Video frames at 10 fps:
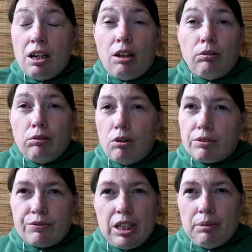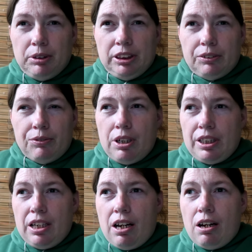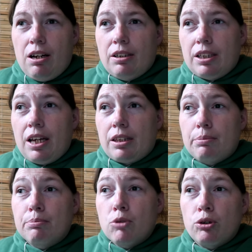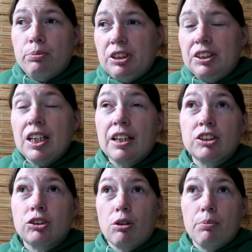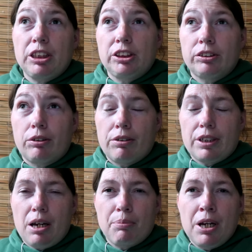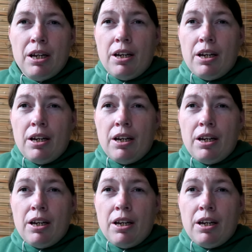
A lot of families are finding it hard at the moment. So much has gone up